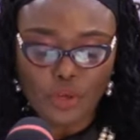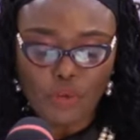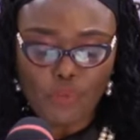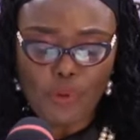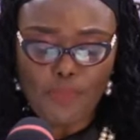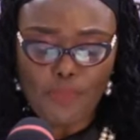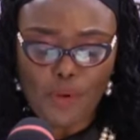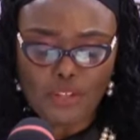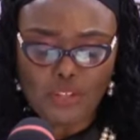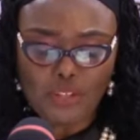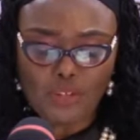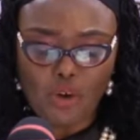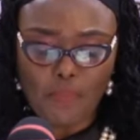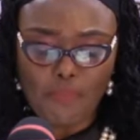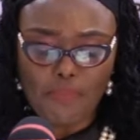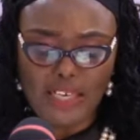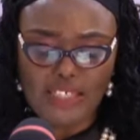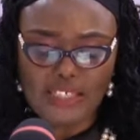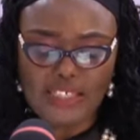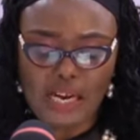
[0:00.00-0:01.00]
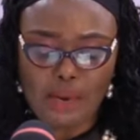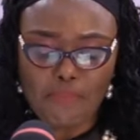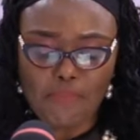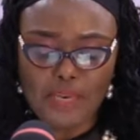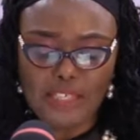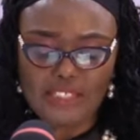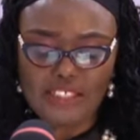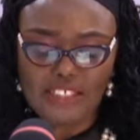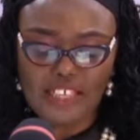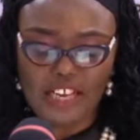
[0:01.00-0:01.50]
We must commend the
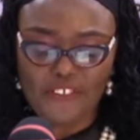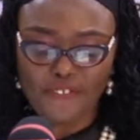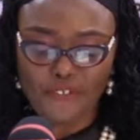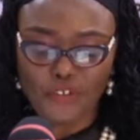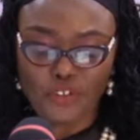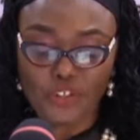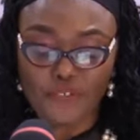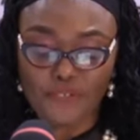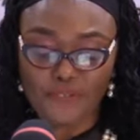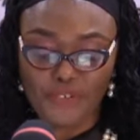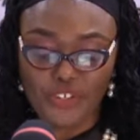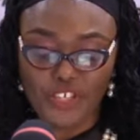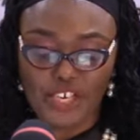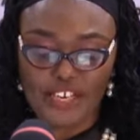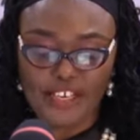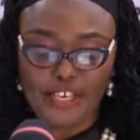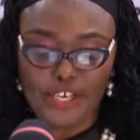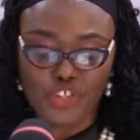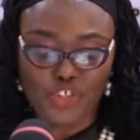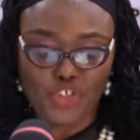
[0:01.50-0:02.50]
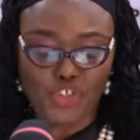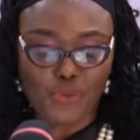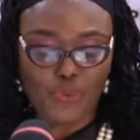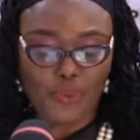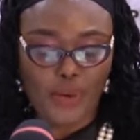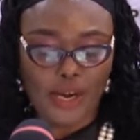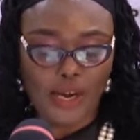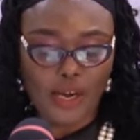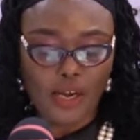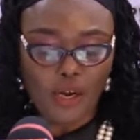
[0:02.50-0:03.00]
amazing efforts of FIDA
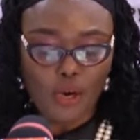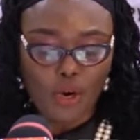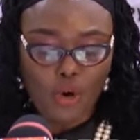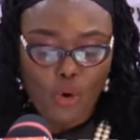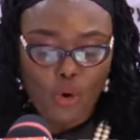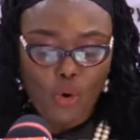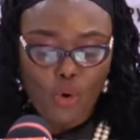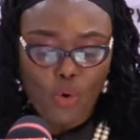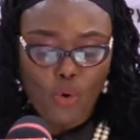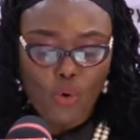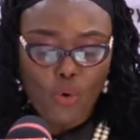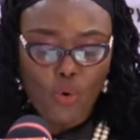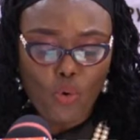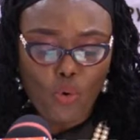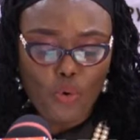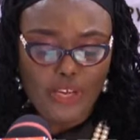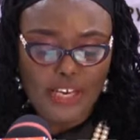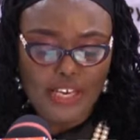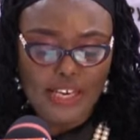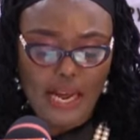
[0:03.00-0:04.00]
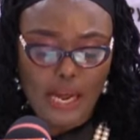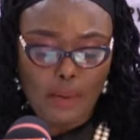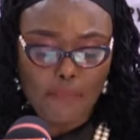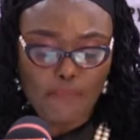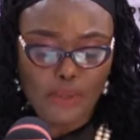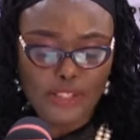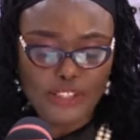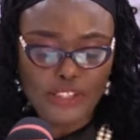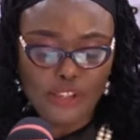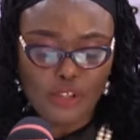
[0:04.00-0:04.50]
Nigeria, who in her
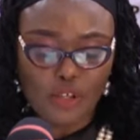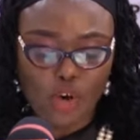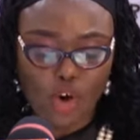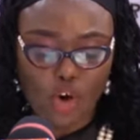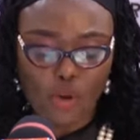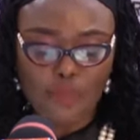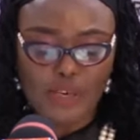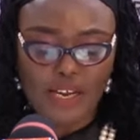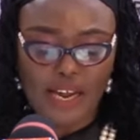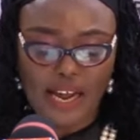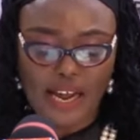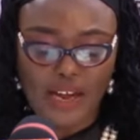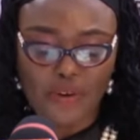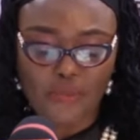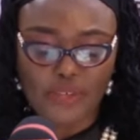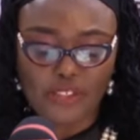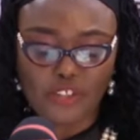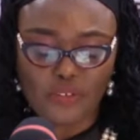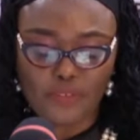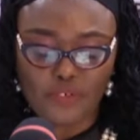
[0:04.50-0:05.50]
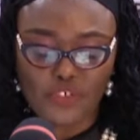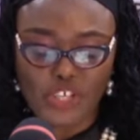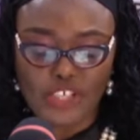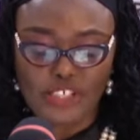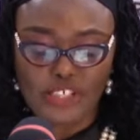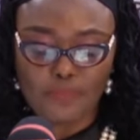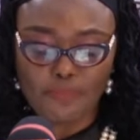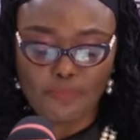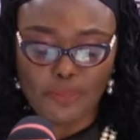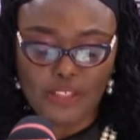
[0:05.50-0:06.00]
bid to curb the high rates of
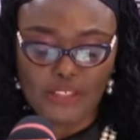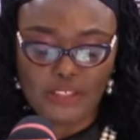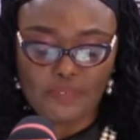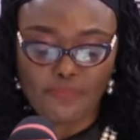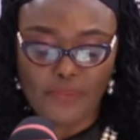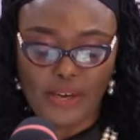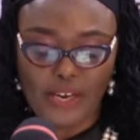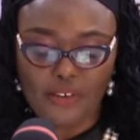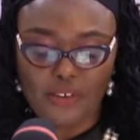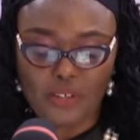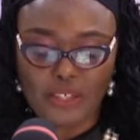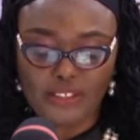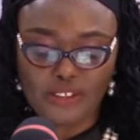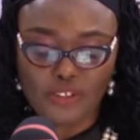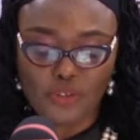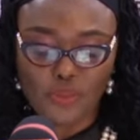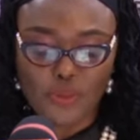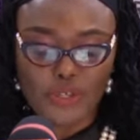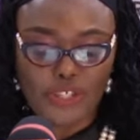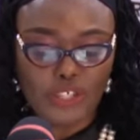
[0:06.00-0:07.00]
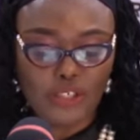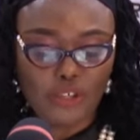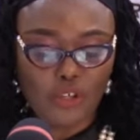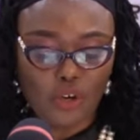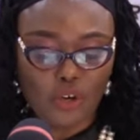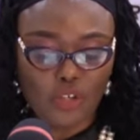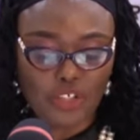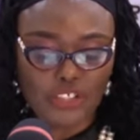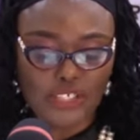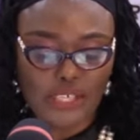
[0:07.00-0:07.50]
gender-based violence during the
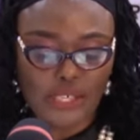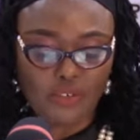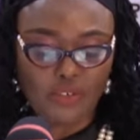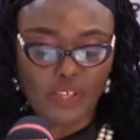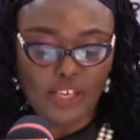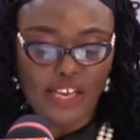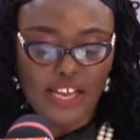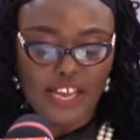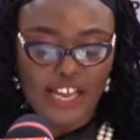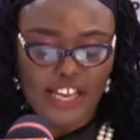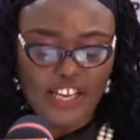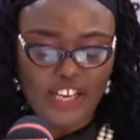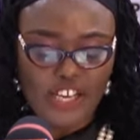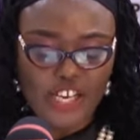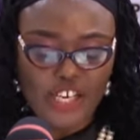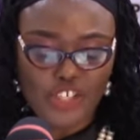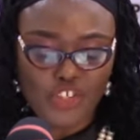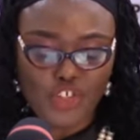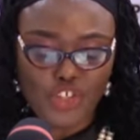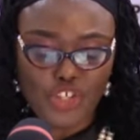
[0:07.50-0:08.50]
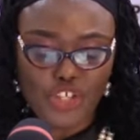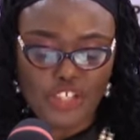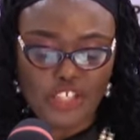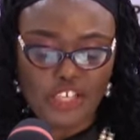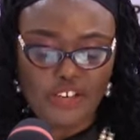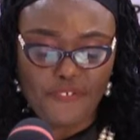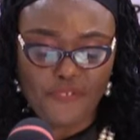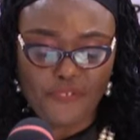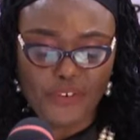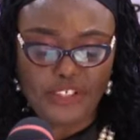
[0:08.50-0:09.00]
lockdown, engaged in
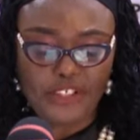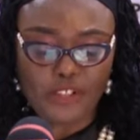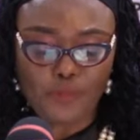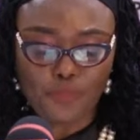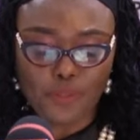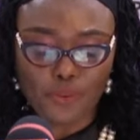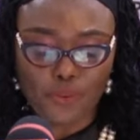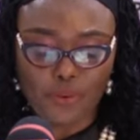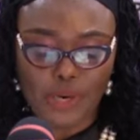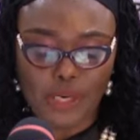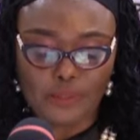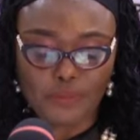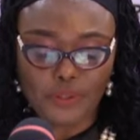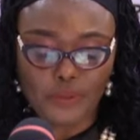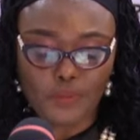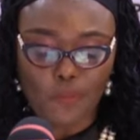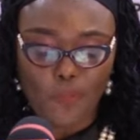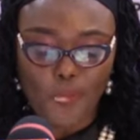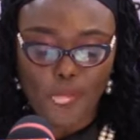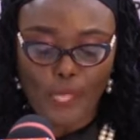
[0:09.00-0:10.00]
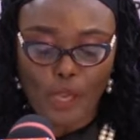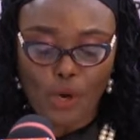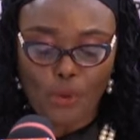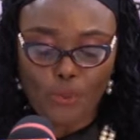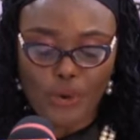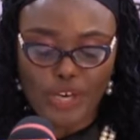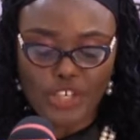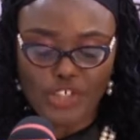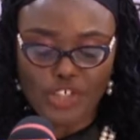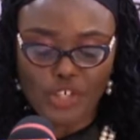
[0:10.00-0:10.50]
different programs,
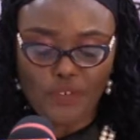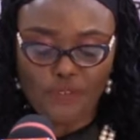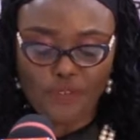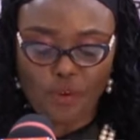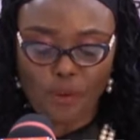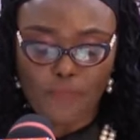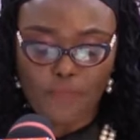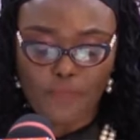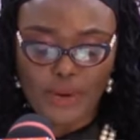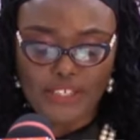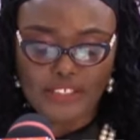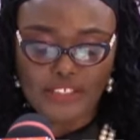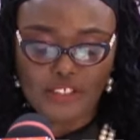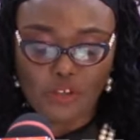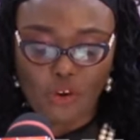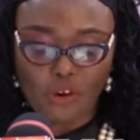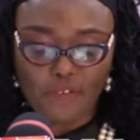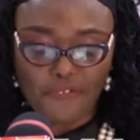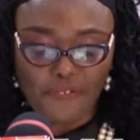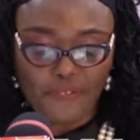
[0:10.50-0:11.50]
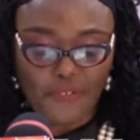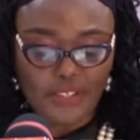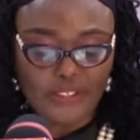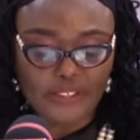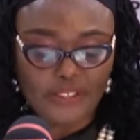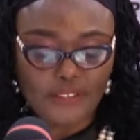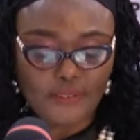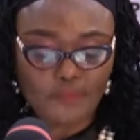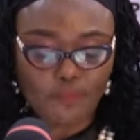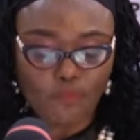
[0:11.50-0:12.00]
ranging from press
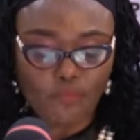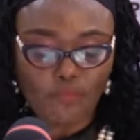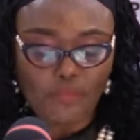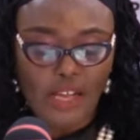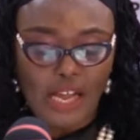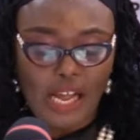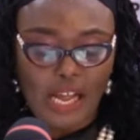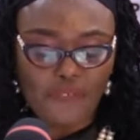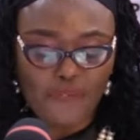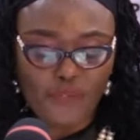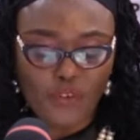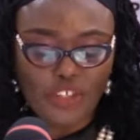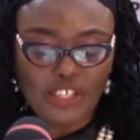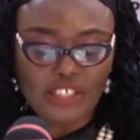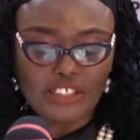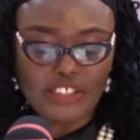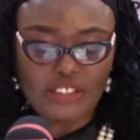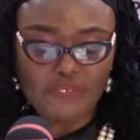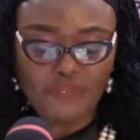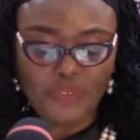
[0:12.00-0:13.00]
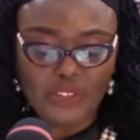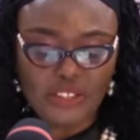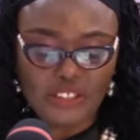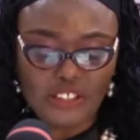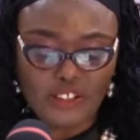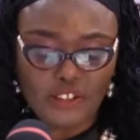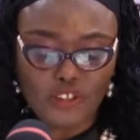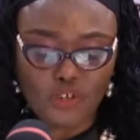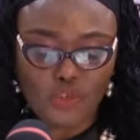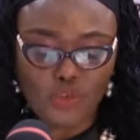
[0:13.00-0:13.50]
conference, advocacy
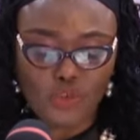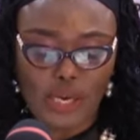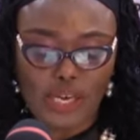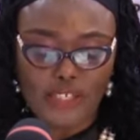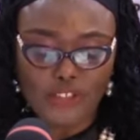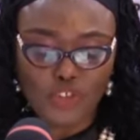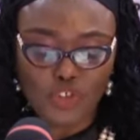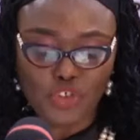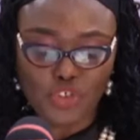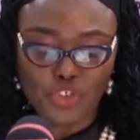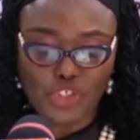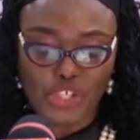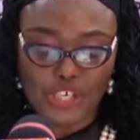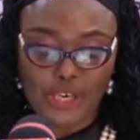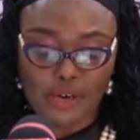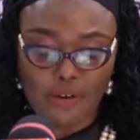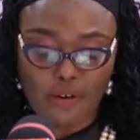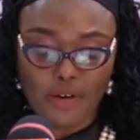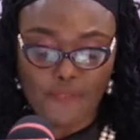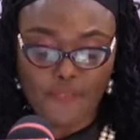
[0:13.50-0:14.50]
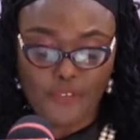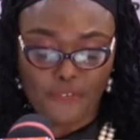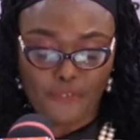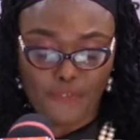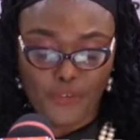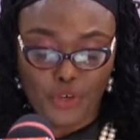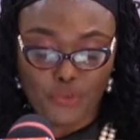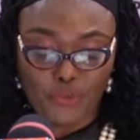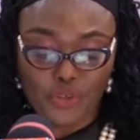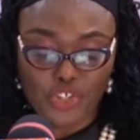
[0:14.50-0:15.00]
visits to Attorney General of the
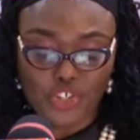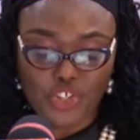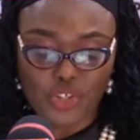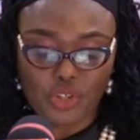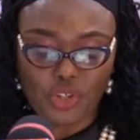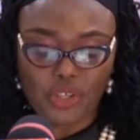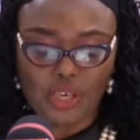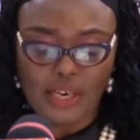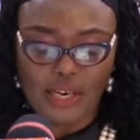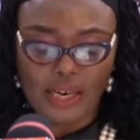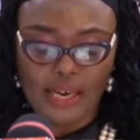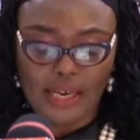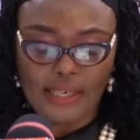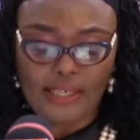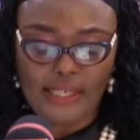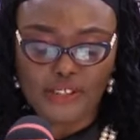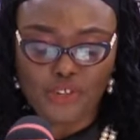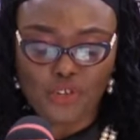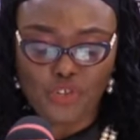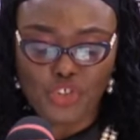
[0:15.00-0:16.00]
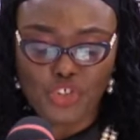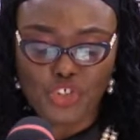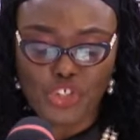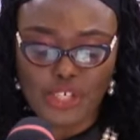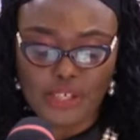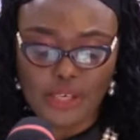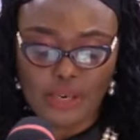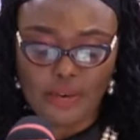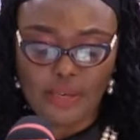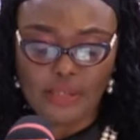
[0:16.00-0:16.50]
Federation and Attorney
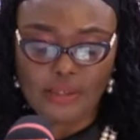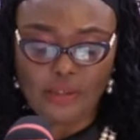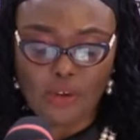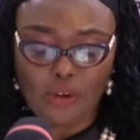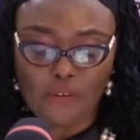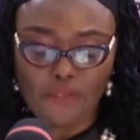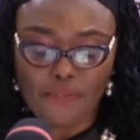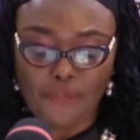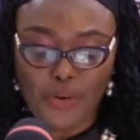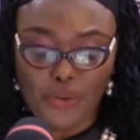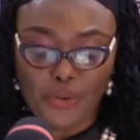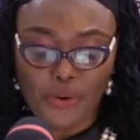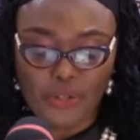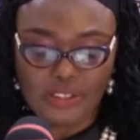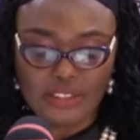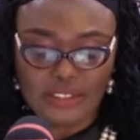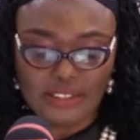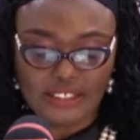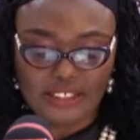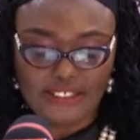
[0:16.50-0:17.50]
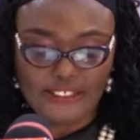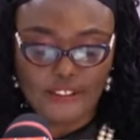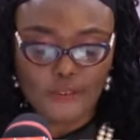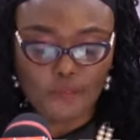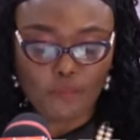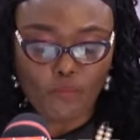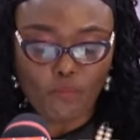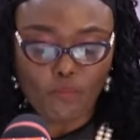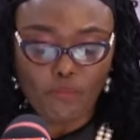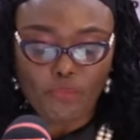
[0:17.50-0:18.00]
General of various states,
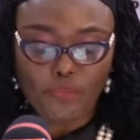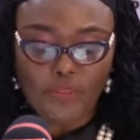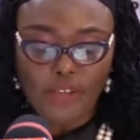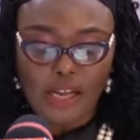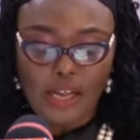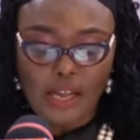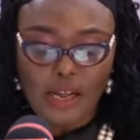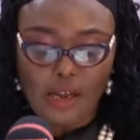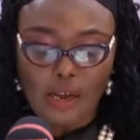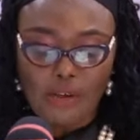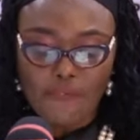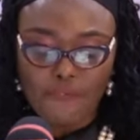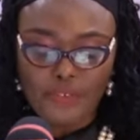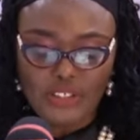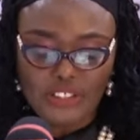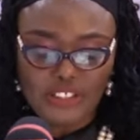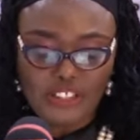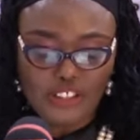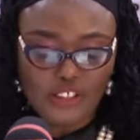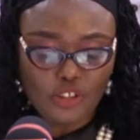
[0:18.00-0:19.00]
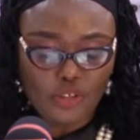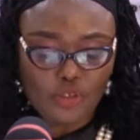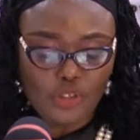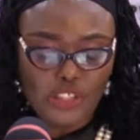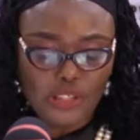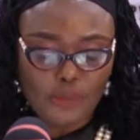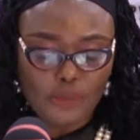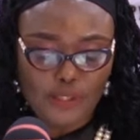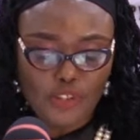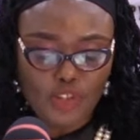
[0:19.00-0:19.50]
visits to
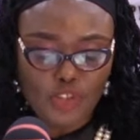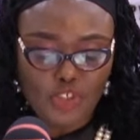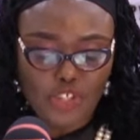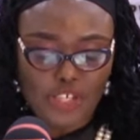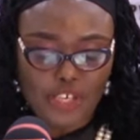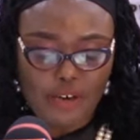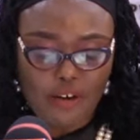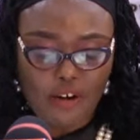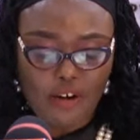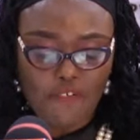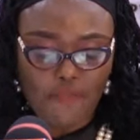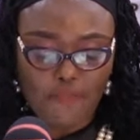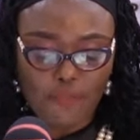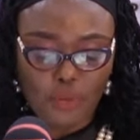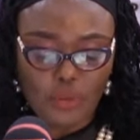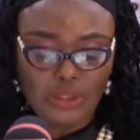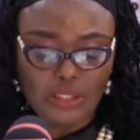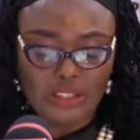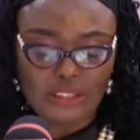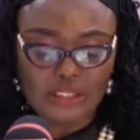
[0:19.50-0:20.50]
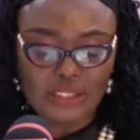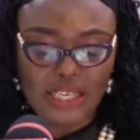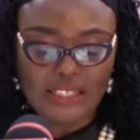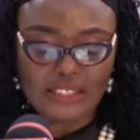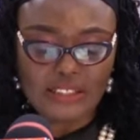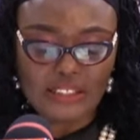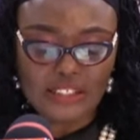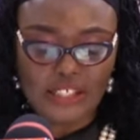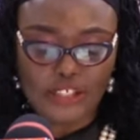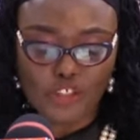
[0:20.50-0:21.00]
Inspector General of Police and
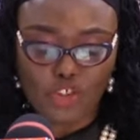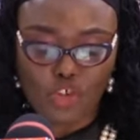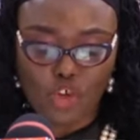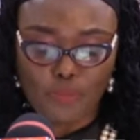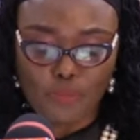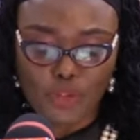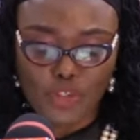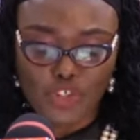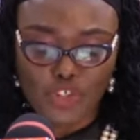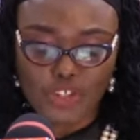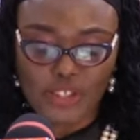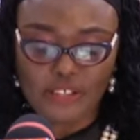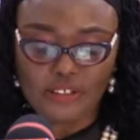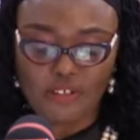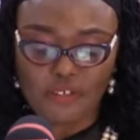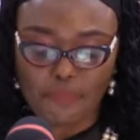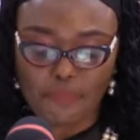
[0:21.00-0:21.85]
State Commissioners